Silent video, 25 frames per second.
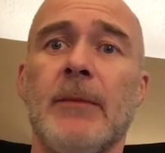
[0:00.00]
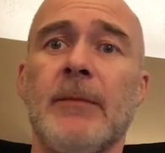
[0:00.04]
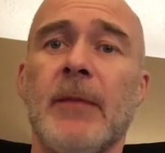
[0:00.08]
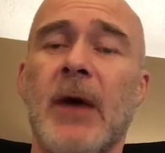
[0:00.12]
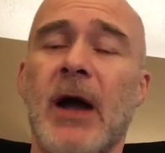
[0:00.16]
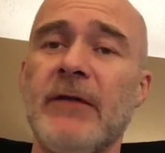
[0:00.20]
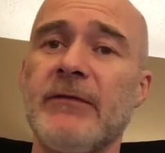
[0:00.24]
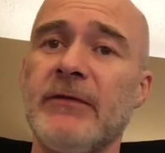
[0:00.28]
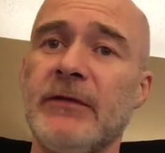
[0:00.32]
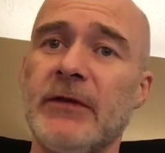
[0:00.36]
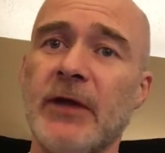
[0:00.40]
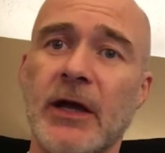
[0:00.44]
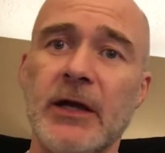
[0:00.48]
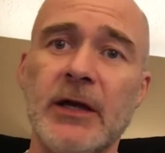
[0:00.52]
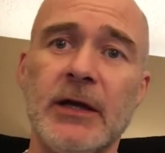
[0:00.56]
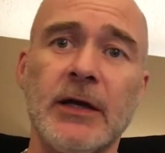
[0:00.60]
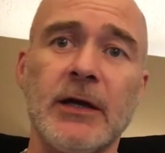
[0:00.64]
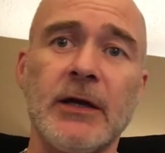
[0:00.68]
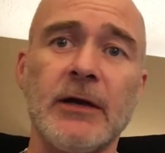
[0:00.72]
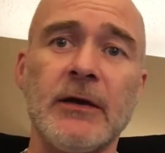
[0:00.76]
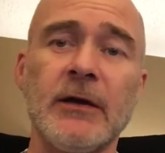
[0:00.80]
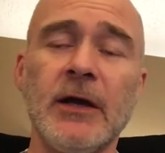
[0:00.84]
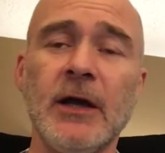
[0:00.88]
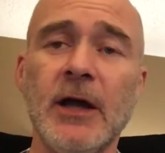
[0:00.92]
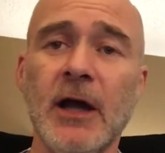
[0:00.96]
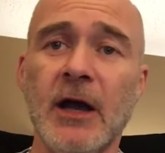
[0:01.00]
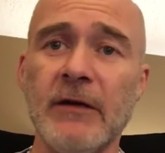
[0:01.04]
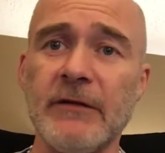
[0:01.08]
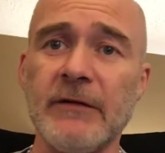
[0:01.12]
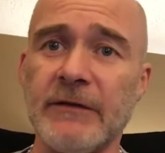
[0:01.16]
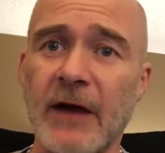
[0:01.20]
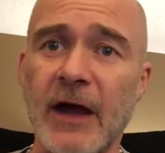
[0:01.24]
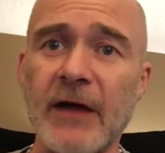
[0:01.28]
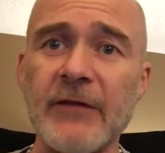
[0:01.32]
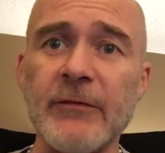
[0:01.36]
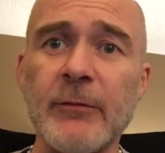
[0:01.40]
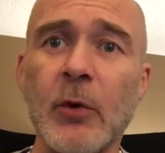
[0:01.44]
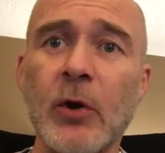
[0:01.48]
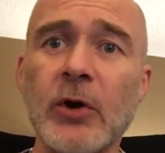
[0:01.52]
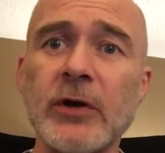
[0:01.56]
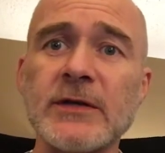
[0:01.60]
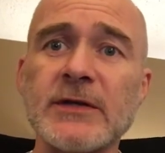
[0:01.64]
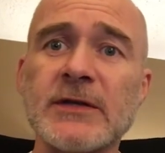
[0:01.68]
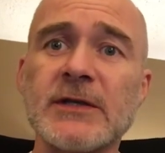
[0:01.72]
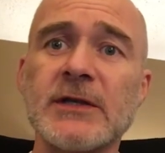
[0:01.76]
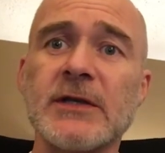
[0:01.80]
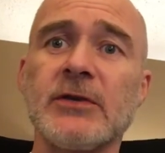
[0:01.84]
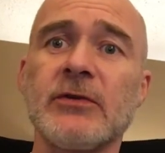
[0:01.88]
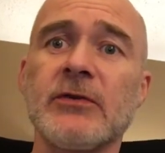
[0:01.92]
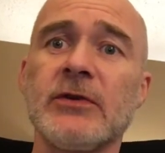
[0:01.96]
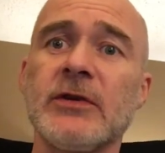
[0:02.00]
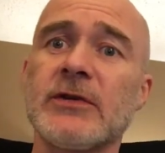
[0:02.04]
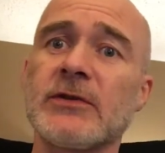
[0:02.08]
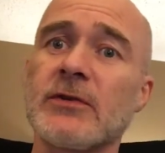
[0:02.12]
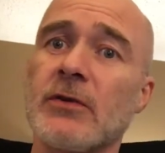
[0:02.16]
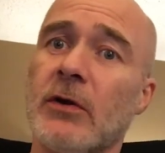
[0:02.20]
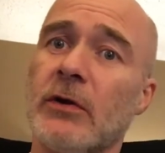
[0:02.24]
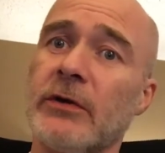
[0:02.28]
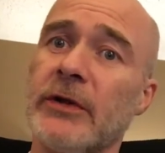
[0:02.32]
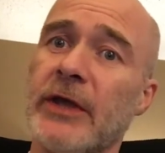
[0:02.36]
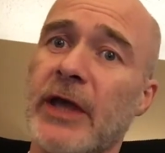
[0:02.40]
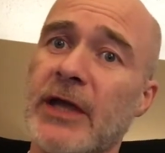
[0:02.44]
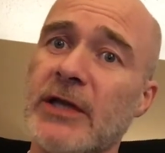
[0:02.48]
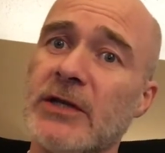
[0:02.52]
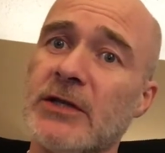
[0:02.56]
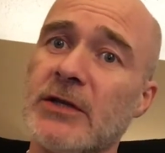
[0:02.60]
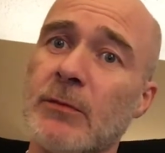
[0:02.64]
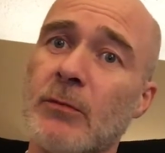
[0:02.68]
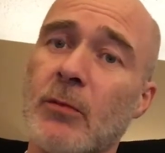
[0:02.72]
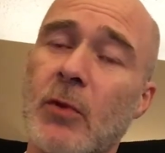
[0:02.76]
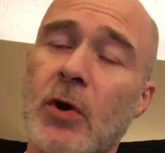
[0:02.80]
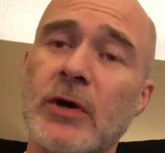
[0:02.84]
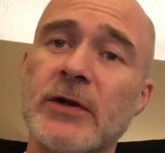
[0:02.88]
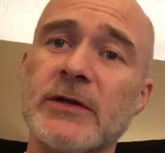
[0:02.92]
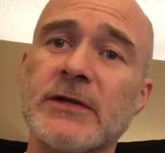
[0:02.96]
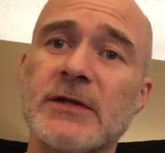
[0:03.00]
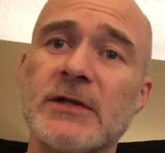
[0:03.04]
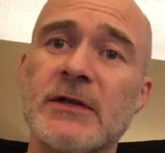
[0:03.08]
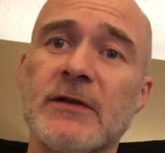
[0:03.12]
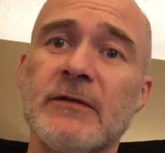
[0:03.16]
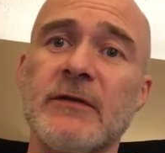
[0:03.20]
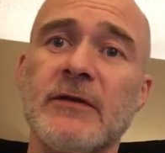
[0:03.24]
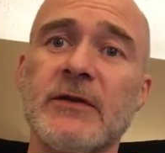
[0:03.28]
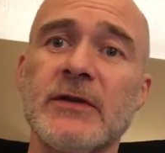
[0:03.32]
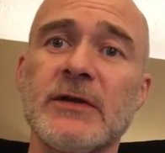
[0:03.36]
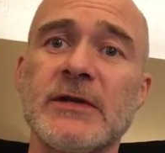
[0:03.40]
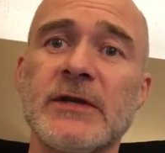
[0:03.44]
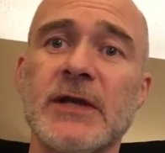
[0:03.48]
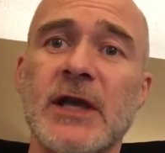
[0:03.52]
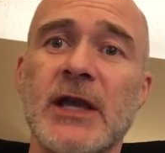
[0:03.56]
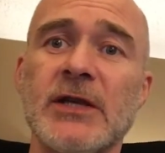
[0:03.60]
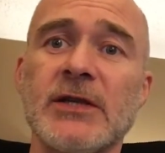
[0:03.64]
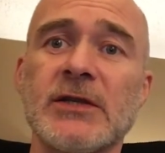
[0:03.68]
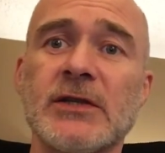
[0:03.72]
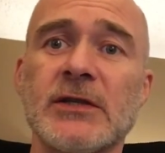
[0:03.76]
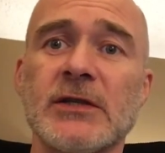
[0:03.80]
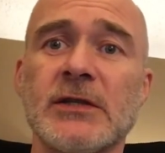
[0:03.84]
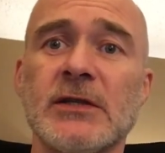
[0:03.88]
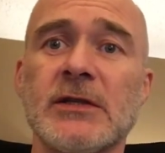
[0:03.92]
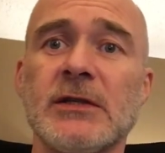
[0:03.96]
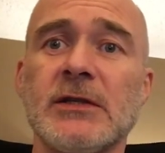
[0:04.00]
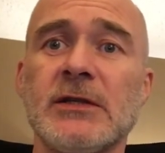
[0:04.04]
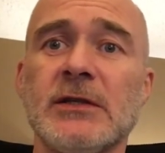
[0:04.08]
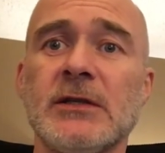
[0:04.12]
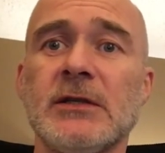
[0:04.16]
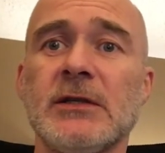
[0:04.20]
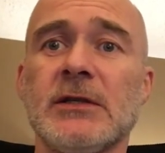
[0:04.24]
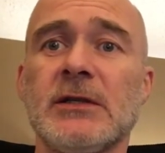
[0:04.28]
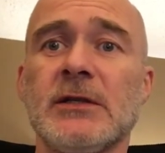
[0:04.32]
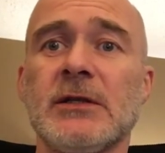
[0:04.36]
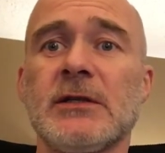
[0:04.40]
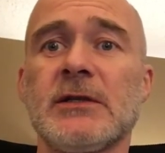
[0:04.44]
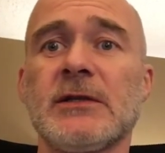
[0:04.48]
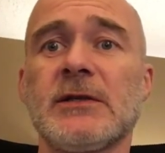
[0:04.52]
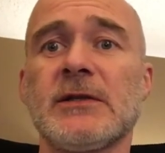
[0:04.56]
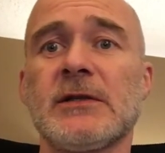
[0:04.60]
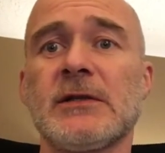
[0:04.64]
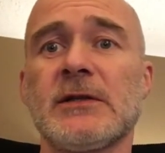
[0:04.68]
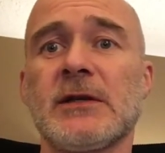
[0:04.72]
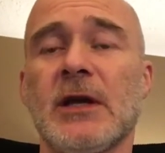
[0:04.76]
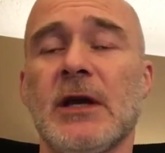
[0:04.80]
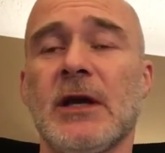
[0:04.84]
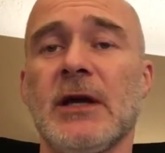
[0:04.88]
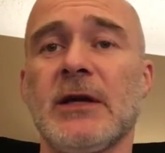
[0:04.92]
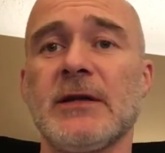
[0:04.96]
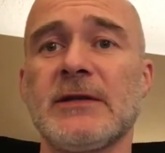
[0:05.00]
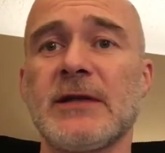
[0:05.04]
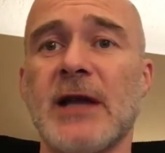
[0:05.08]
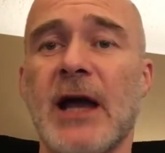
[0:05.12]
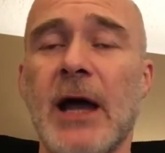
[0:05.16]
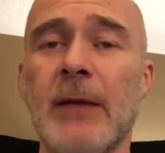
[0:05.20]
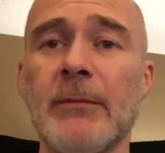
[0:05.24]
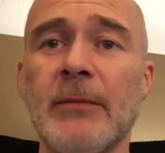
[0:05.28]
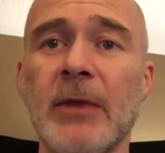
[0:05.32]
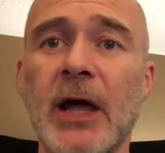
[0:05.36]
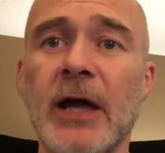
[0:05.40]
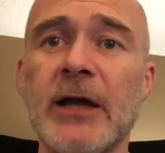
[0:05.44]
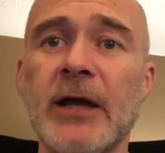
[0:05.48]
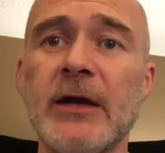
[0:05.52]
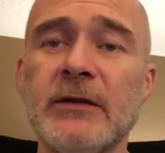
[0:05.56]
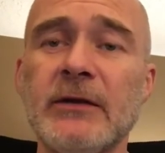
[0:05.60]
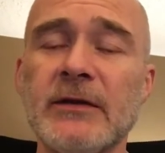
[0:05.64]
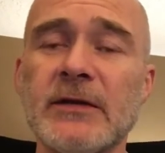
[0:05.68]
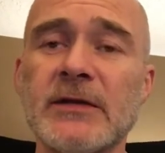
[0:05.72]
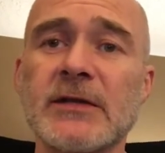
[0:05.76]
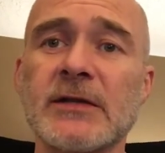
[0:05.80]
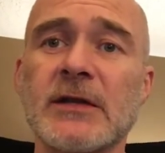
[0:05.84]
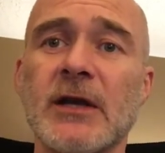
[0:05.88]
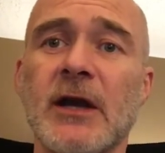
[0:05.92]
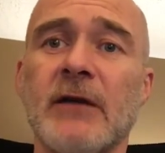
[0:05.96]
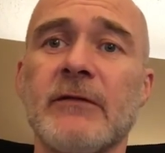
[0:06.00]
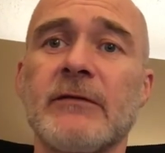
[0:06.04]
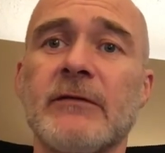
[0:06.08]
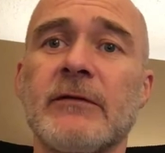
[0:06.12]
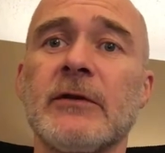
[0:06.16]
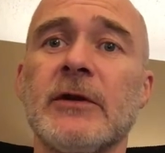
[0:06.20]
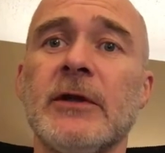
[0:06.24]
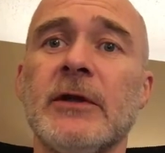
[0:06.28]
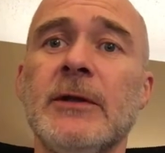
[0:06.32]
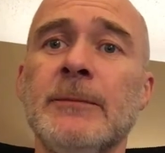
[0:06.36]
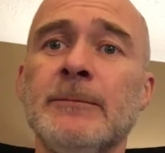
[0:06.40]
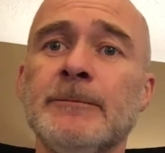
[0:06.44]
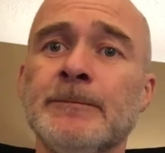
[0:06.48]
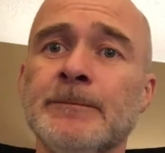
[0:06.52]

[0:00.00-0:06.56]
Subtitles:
I've done a five-part series called Ancient Mars Civilization, Timeline of Discovery.